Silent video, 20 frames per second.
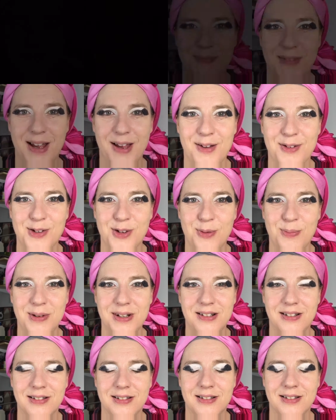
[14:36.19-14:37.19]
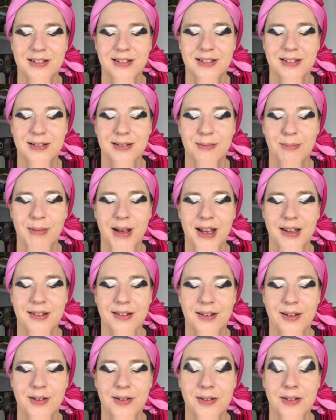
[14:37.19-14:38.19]
My eyes open. My eyes
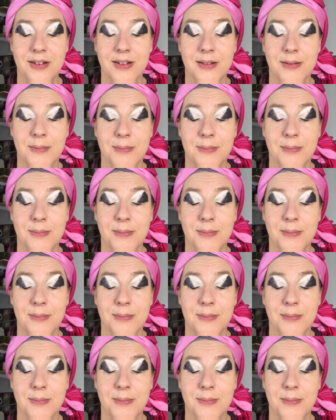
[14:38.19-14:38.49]
closed.